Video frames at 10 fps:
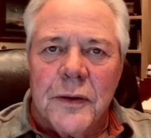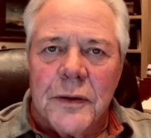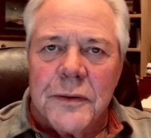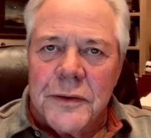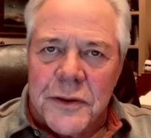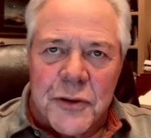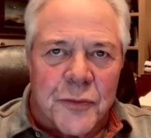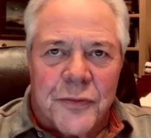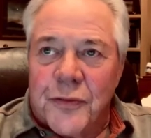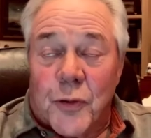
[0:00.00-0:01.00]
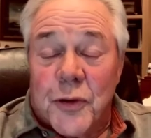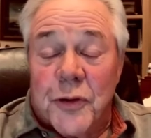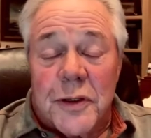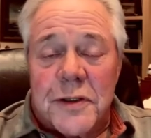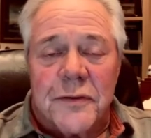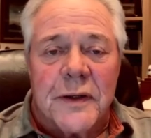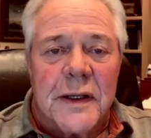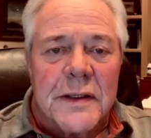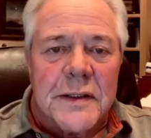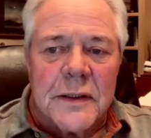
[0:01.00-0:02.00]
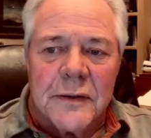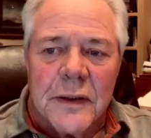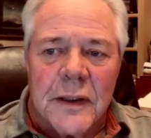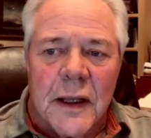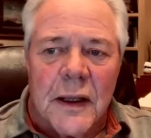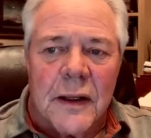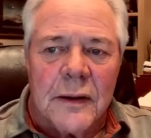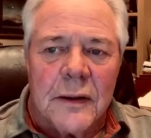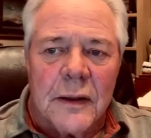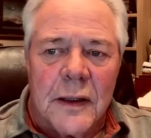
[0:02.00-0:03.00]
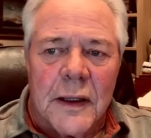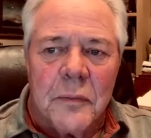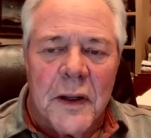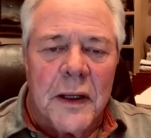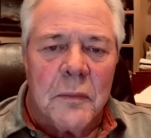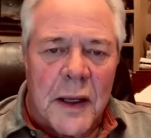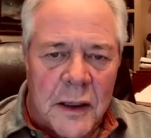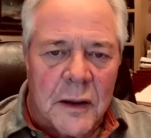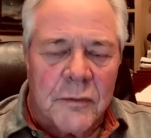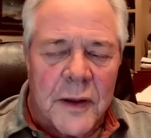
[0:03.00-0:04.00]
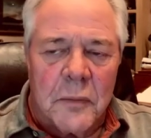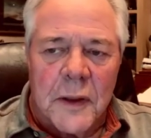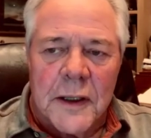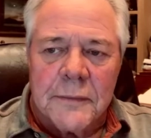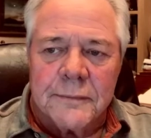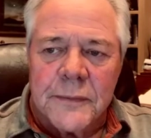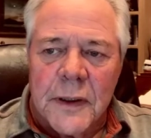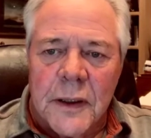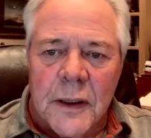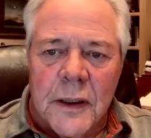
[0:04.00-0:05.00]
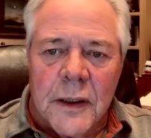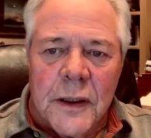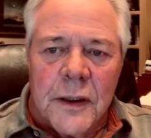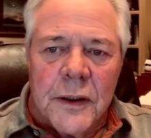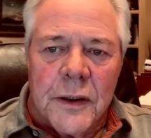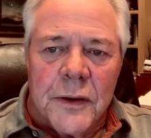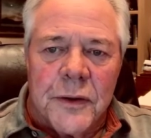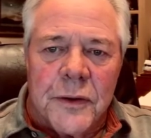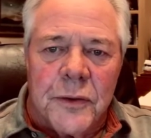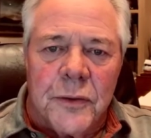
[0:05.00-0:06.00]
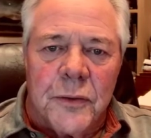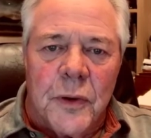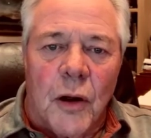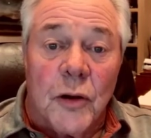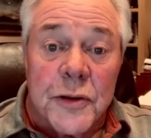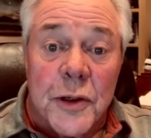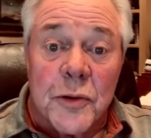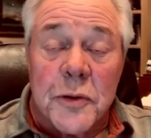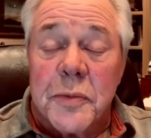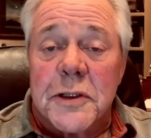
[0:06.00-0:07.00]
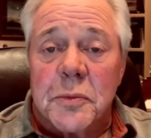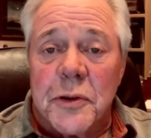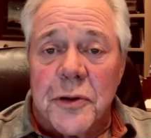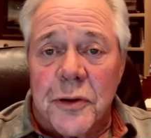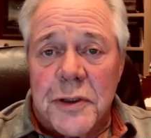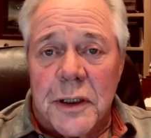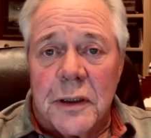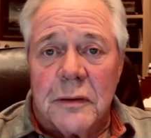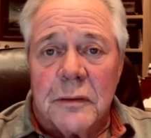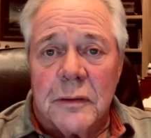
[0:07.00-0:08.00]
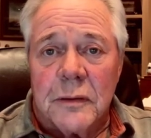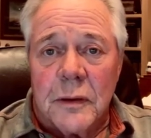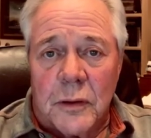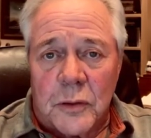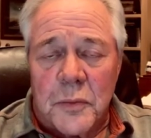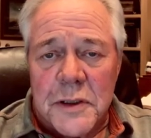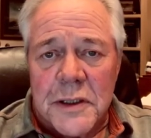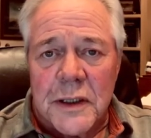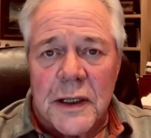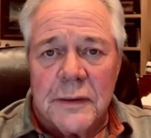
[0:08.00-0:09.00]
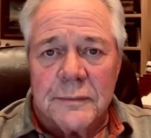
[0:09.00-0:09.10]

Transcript: Just fortuitous events led me and my young family to All Souls Episcopal Church in Oklahoma City.